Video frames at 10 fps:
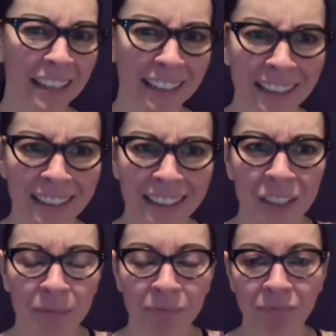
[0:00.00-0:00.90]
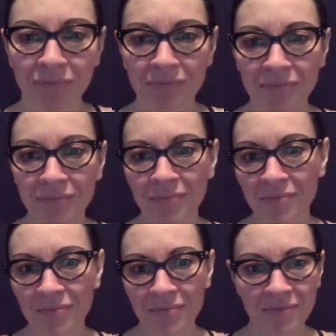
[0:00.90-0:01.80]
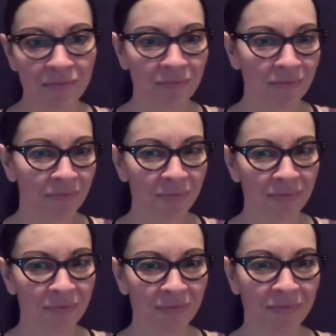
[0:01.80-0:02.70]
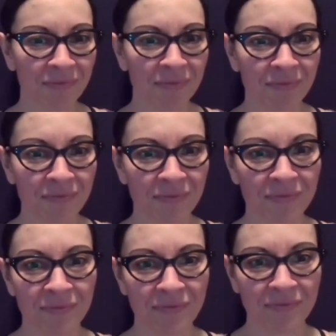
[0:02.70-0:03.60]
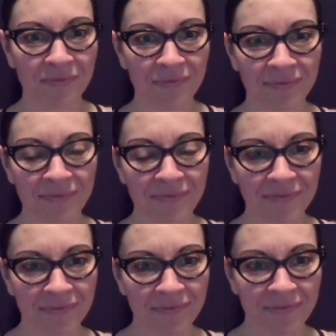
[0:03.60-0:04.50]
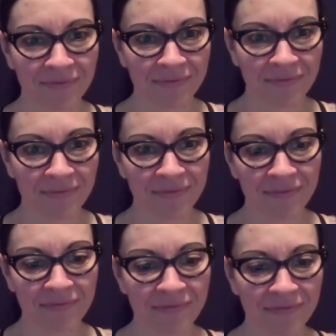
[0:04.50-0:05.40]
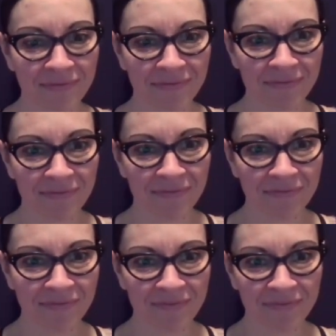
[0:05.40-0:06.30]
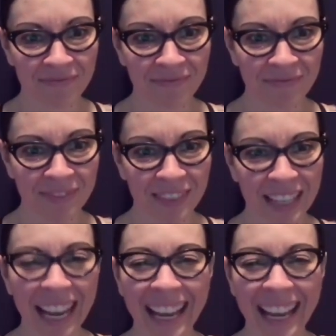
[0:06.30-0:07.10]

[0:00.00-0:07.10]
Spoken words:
(not speaking)